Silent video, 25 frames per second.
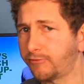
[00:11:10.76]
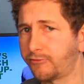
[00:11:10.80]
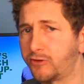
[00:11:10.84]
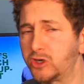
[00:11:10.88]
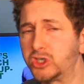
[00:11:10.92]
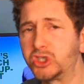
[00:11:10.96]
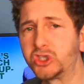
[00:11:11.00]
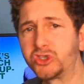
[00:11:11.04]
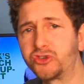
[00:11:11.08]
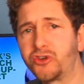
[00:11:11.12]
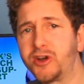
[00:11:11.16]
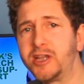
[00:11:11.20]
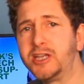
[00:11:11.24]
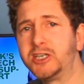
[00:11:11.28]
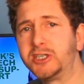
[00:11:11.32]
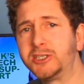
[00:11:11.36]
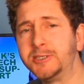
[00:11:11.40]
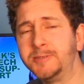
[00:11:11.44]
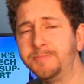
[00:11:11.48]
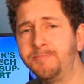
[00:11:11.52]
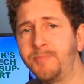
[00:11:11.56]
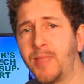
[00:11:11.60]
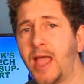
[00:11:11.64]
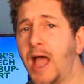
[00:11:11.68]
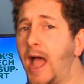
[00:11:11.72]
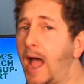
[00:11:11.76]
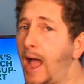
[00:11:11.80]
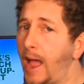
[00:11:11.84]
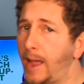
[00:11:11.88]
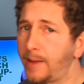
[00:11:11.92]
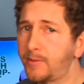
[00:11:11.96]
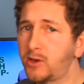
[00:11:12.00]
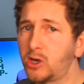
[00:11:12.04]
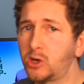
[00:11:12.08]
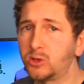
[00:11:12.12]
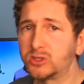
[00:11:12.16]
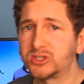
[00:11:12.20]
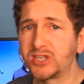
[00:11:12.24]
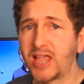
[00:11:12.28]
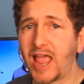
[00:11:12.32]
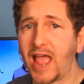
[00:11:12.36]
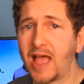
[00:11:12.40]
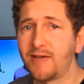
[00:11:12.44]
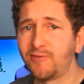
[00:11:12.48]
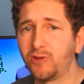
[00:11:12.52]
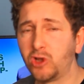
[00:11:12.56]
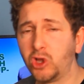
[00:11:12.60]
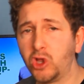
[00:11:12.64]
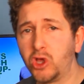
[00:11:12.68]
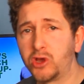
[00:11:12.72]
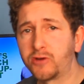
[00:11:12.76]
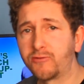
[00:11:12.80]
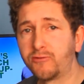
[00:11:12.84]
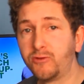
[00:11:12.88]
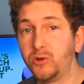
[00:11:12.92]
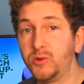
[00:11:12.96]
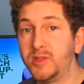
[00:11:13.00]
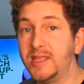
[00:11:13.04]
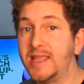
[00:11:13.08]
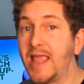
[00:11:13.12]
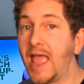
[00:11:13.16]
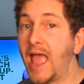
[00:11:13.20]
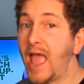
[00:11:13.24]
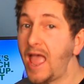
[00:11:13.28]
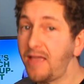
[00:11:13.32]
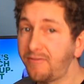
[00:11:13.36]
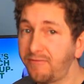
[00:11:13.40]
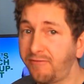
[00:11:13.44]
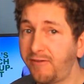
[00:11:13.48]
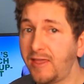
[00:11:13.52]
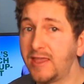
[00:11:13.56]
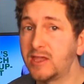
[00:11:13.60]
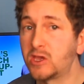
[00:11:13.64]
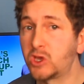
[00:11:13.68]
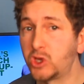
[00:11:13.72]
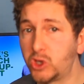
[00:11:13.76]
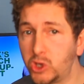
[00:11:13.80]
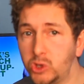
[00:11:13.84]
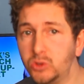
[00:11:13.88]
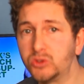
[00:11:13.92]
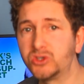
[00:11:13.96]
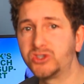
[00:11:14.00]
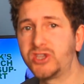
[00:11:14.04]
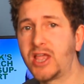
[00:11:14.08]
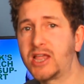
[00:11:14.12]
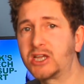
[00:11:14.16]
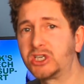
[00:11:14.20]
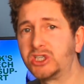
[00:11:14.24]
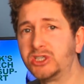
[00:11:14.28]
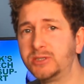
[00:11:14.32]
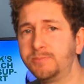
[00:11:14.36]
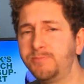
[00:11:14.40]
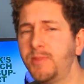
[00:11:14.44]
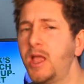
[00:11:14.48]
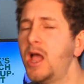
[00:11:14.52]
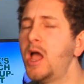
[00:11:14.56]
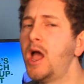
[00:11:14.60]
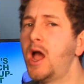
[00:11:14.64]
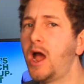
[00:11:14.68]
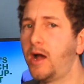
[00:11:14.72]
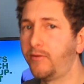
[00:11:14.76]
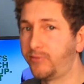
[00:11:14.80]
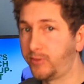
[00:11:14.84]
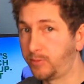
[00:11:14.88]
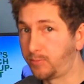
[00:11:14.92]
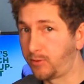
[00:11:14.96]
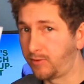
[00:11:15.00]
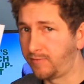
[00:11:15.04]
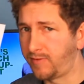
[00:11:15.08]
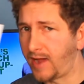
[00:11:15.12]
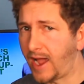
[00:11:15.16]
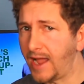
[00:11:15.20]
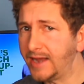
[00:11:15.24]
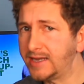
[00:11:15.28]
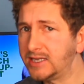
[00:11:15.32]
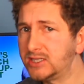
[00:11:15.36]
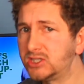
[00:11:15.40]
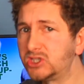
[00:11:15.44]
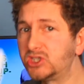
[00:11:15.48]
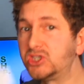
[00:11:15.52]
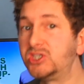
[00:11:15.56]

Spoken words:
frustration, I'm going to have a look through the FAQ section of the provided